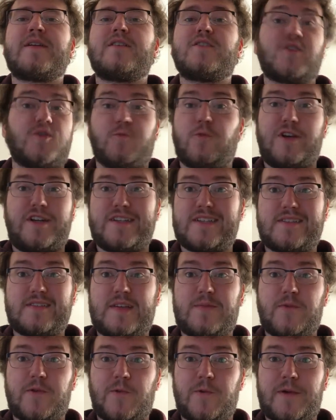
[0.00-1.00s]
just wanting to
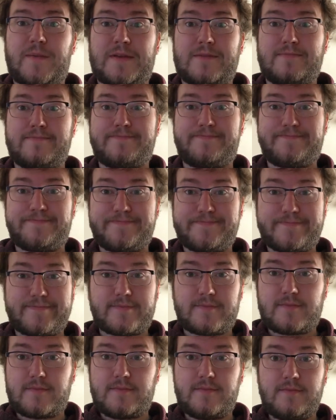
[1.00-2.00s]
sleep with women.
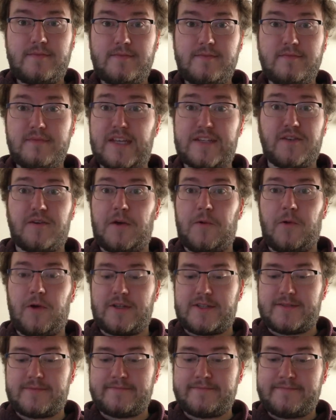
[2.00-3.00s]
That's all he
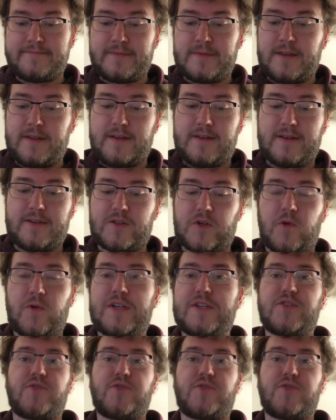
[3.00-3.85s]
wants. So he